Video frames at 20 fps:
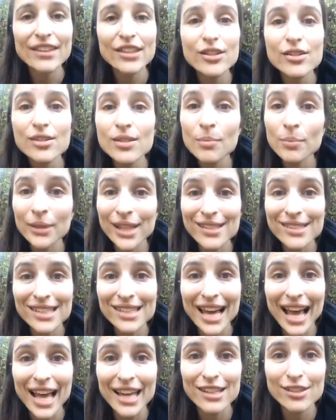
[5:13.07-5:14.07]
and there's a place
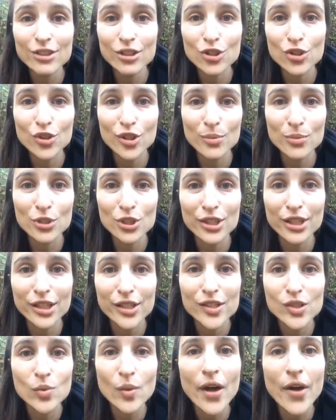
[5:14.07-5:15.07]
to add a description
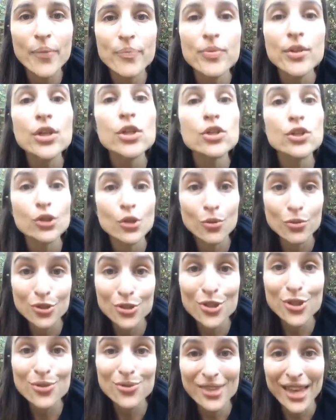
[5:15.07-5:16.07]
there as well. So
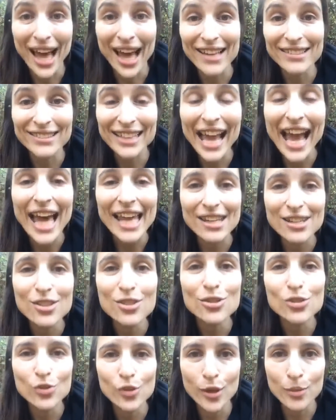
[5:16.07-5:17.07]
do that add a
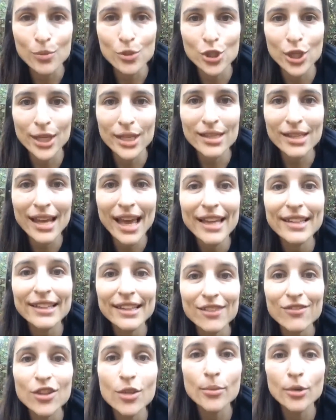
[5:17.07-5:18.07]
description
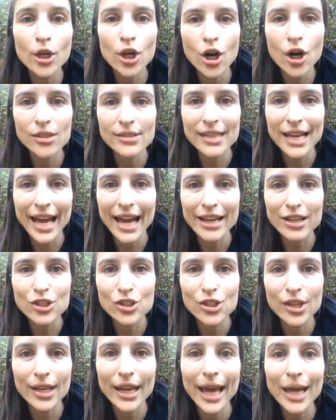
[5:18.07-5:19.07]
and give them a call to
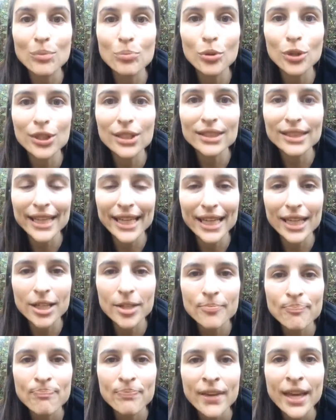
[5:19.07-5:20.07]
action and put a
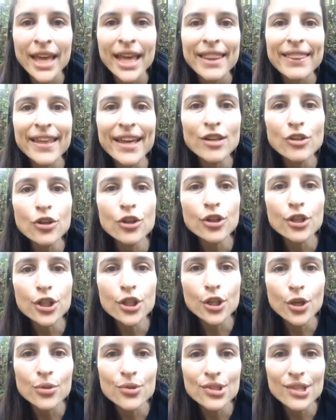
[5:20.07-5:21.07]
link. Then you're going
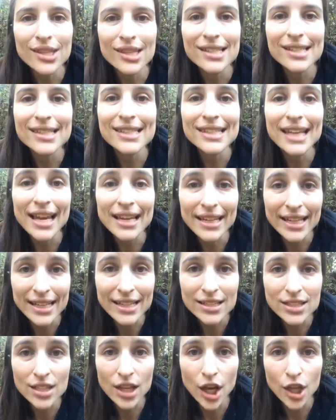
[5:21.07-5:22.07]
to go to the
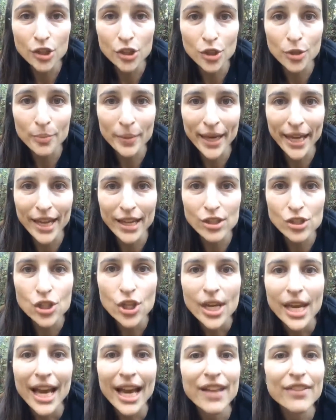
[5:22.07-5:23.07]
settings on your
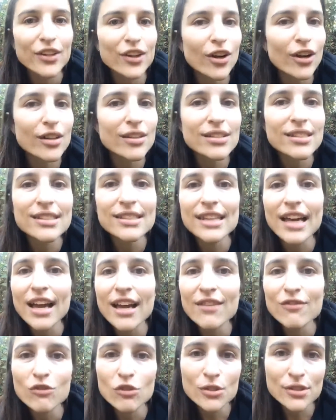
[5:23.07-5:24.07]
page, and there are
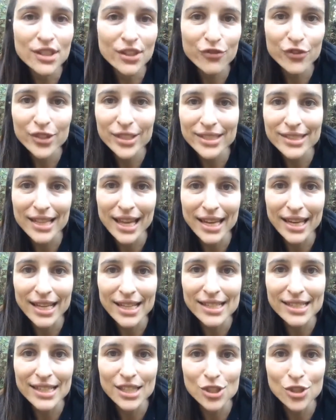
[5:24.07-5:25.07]
several different
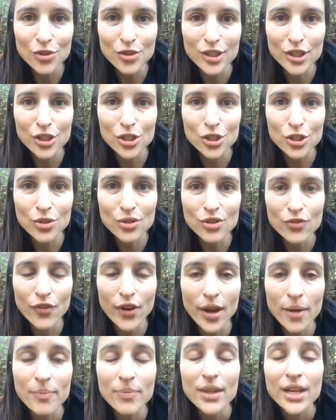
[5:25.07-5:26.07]
settings that you can choose
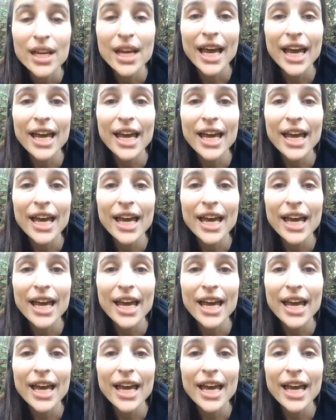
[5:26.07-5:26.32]
from.